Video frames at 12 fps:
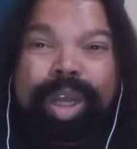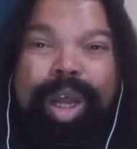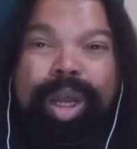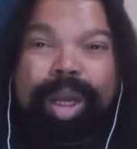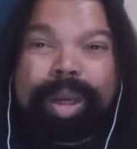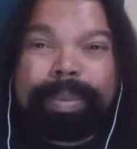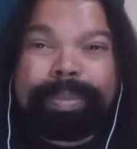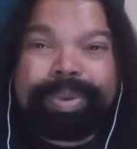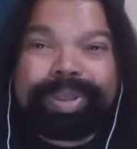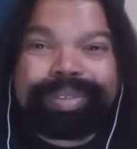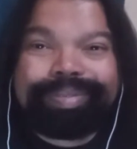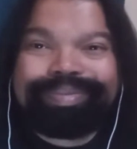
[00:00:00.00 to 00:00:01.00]

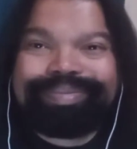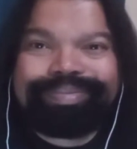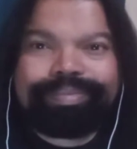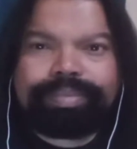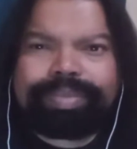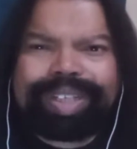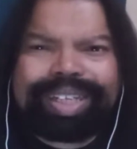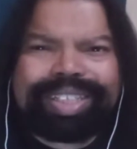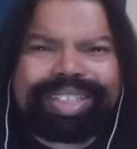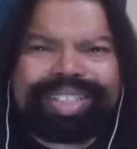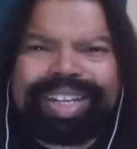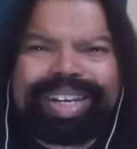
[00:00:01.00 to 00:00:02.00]
but I
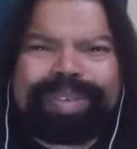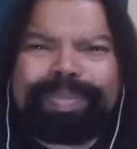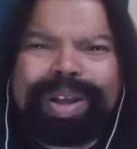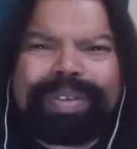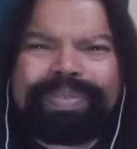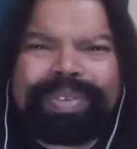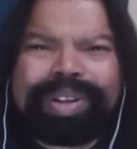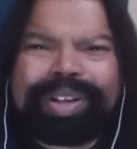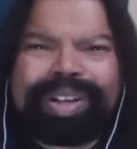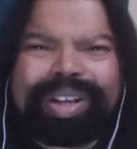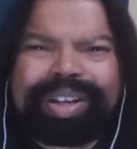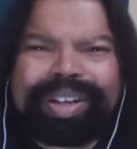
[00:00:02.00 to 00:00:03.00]
just ended up not
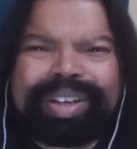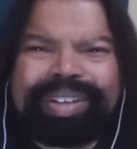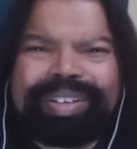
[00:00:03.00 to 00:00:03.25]
feeling like it,